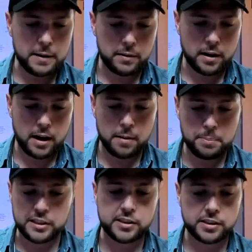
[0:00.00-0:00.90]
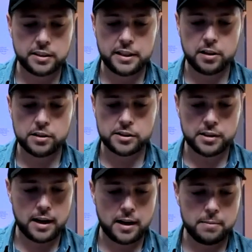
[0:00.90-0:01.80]
and then uh, business
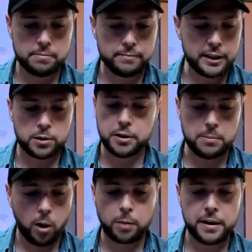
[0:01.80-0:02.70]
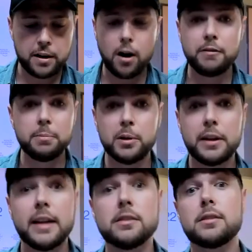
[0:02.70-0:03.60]
leaders, um, including Marc Benioff and
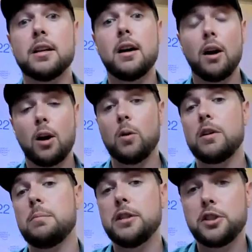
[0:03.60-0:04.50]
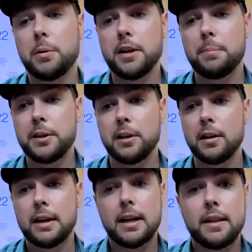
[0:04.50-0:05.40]
Bill Gates, are going to be showing up
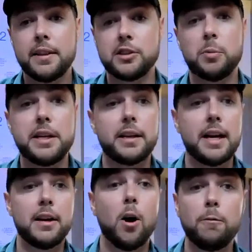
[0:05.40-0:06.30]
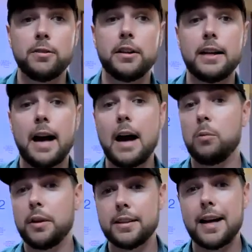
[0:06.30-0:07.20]
here this week. And hopefully, I
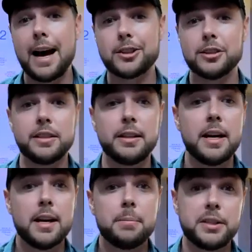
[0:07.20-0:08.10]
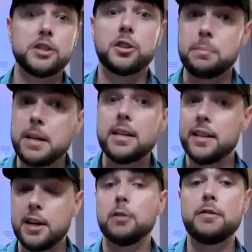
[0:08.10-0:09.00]
will get to actually potentially meet
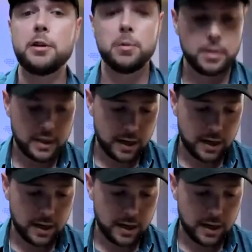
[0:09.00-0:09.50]
and interview